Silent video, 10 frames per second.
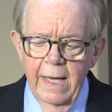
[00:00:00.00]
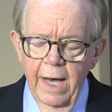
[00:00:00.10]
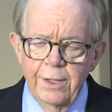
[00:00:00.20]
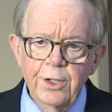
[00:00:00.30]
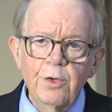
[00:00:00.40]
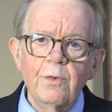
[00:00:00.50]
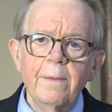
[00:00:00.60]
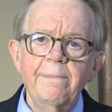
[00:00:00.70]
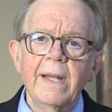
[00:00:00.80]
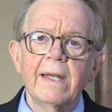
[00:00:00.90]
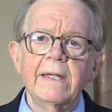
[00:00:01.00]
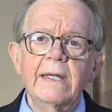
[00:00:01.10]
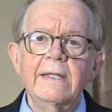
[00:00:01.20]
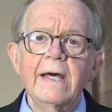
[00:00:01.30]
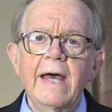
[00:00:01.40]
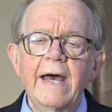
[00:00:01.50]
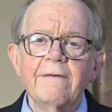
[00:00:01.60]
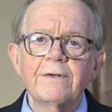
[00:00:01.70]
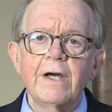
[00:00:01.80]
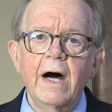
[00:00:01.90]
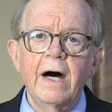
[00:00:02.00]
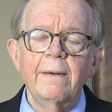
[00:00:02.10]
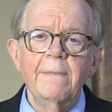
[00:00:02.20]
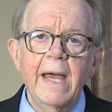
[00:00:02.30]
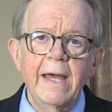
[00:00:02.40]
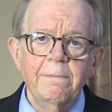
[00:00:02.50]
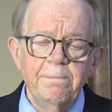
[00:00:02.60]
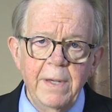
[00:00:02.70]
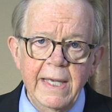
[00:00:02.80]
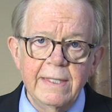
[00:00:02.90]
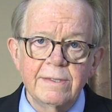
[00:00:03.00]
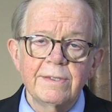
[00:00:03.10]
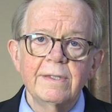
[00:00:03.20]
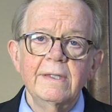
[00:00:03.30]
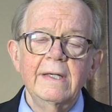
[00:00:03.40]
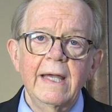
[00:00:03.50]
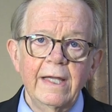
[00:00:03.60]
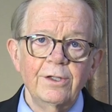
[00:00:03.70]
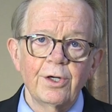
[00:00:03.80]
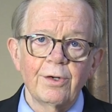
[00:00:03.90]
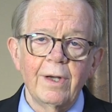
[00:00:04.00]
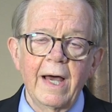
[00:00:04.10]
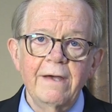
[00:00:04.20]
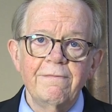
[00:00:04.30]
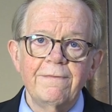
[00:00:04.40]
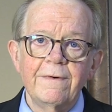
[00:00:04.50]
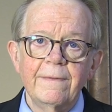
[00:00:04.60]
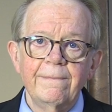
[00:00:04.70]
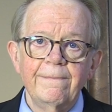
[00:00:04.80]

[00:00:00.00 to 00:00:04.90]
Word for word: a new ability to have calm and peace in your life.